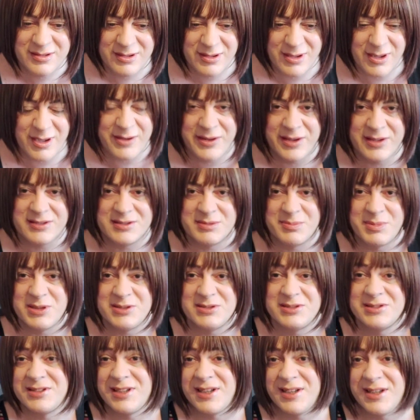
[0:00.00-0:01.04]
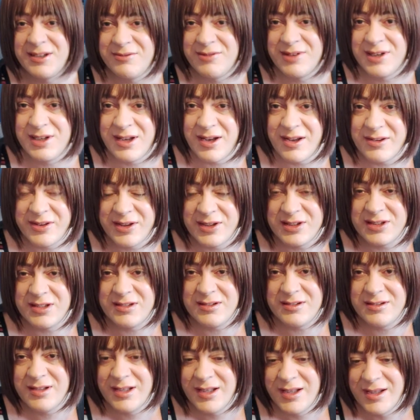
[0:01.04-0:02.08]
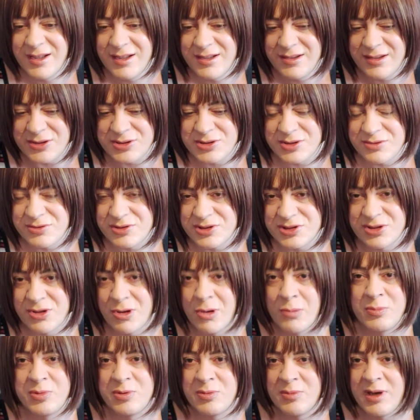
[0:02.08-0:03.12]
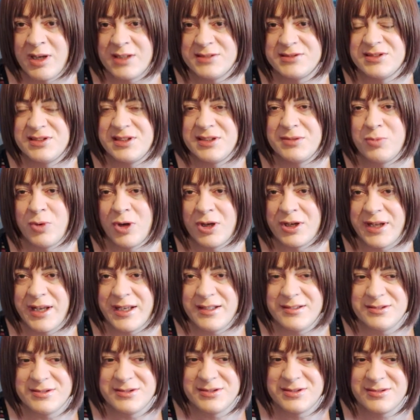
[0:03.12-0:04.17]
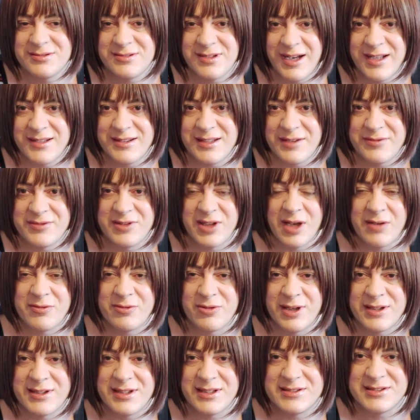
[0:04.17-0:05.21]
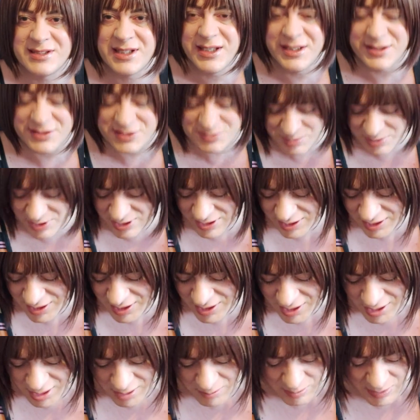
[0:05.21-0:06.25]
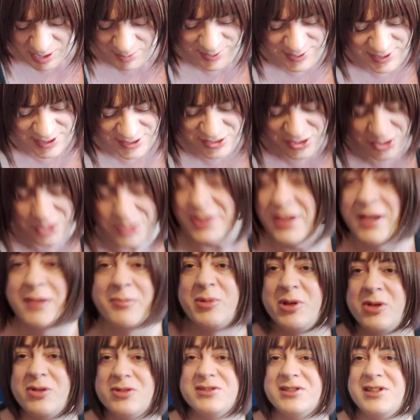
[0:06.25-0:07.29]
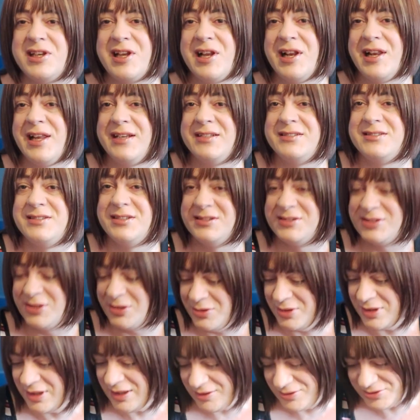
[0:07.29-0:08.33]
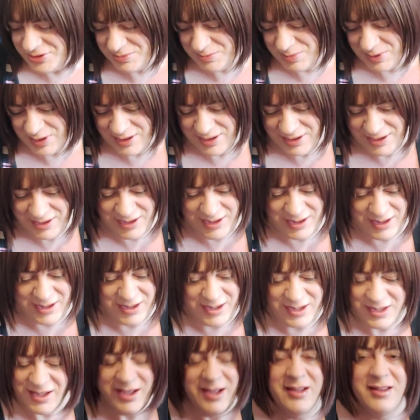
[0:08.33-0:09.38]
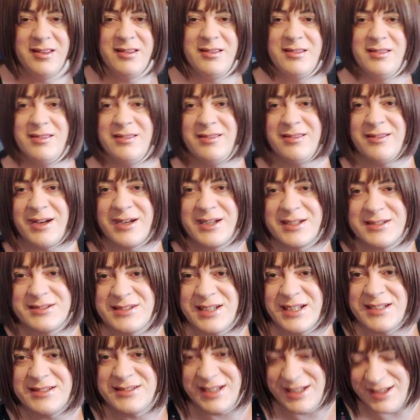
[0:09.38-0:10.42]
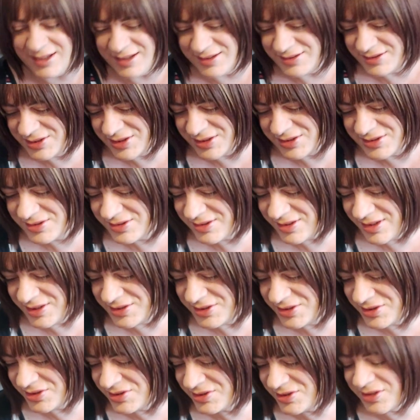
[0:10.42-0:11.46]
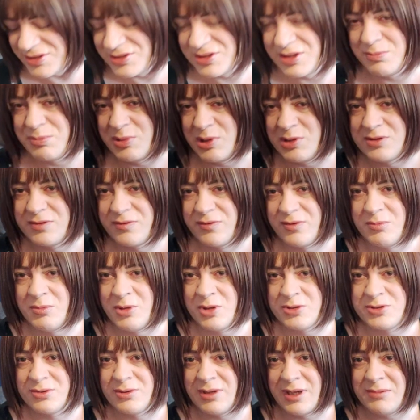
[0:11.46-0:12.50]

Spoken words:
I think is a bit silly, really. I think they should have just compromised and did one end and left the other end as it is, but maybe they're doing it because of the collectors, who knows. But like I said, it's just such a beautiful model.